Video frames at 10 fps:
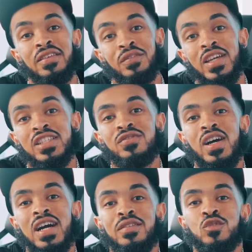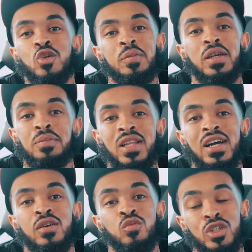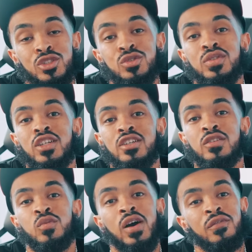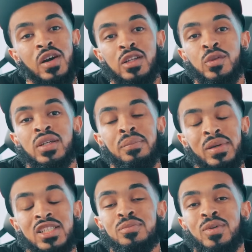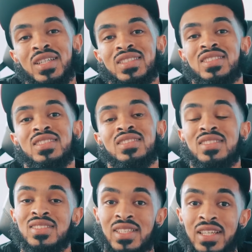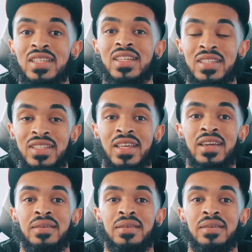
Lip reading: In phase 5, you'll be applying what you learned while following the best practices to stay in the game.